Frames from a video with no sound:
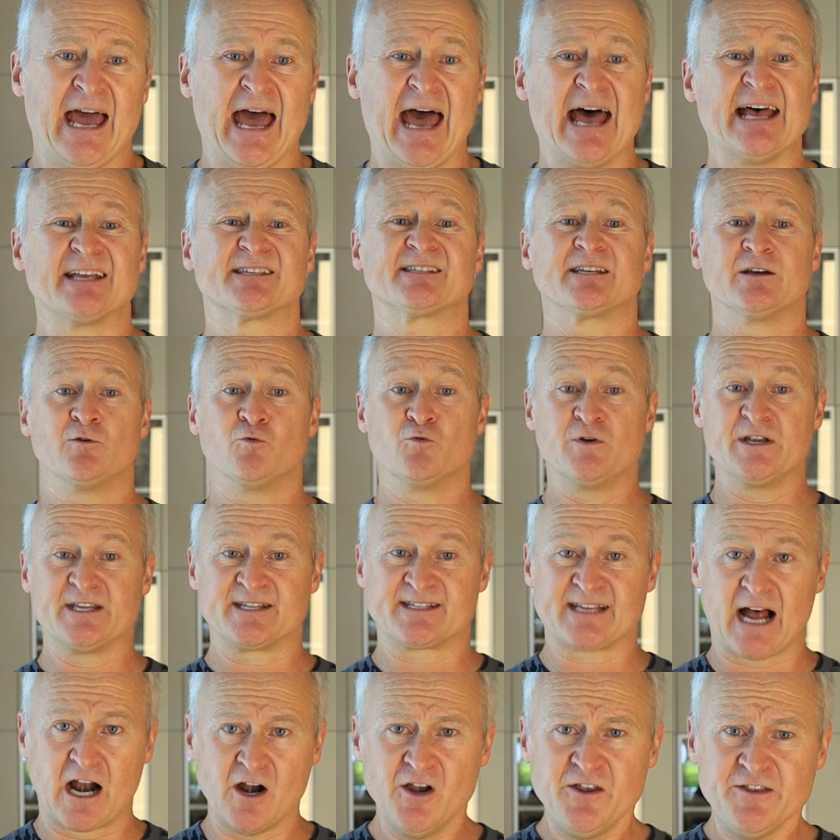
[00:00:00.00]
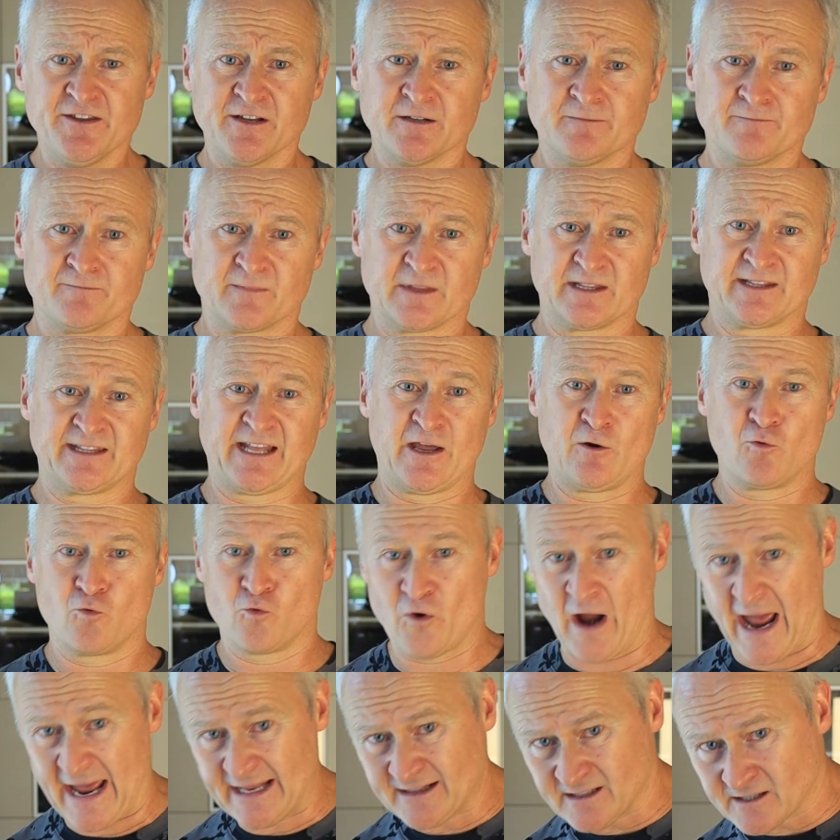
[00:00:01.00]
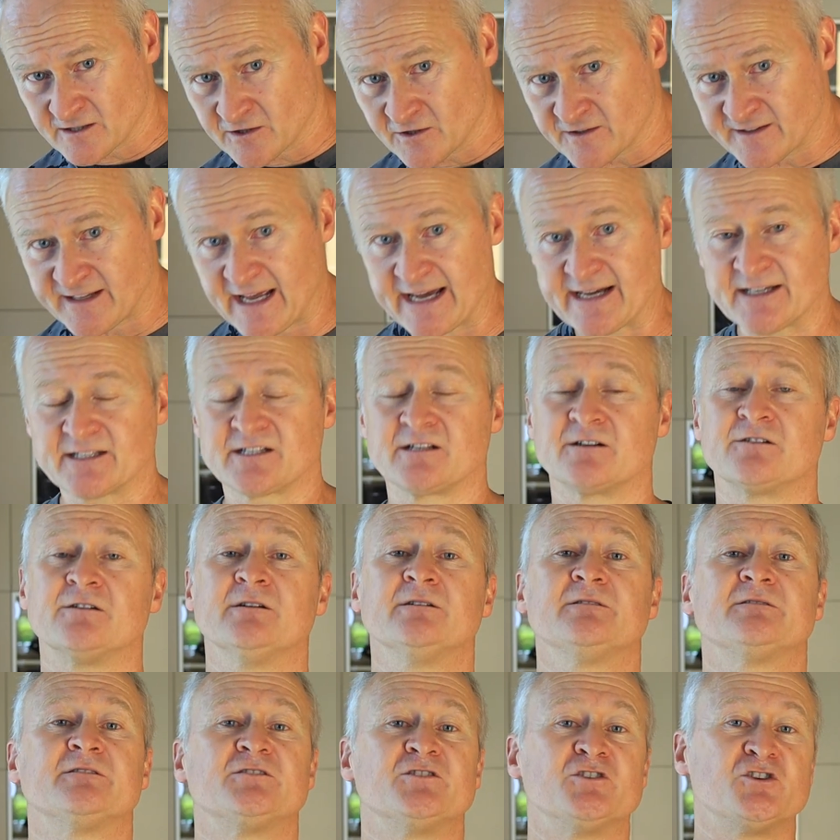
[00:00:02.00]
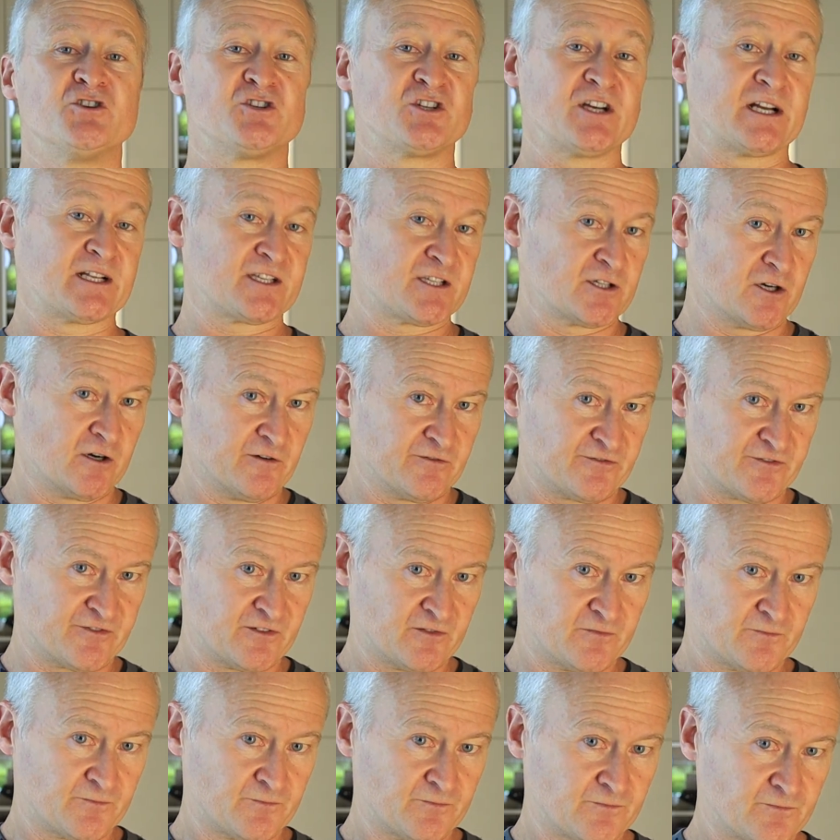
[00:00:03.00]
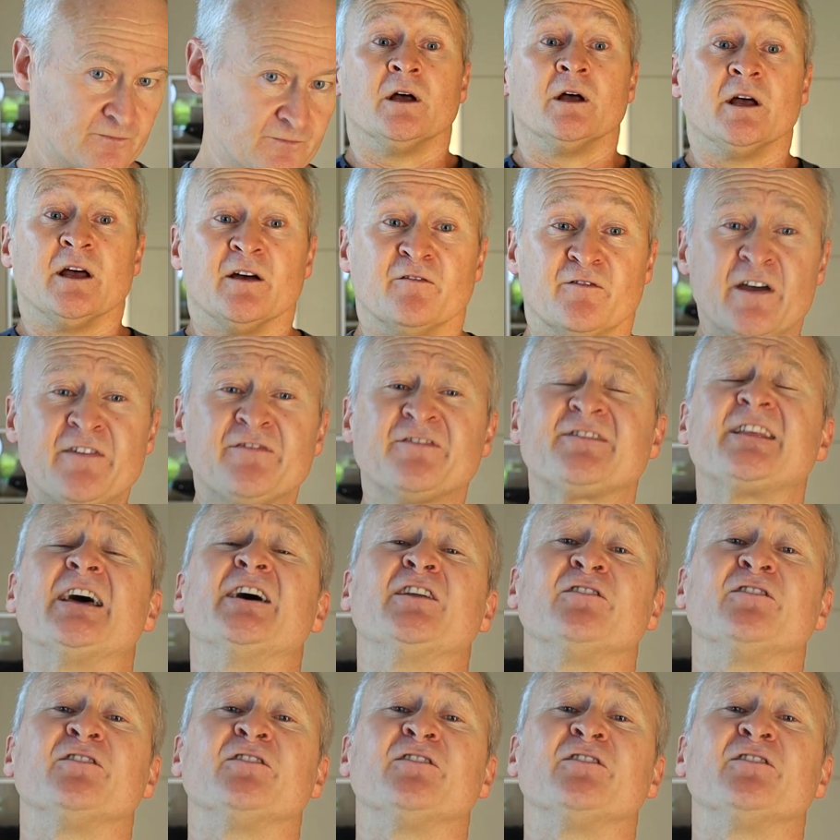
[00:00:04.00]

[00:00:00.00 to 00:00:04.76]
As a result, the right conductor shuts off. With the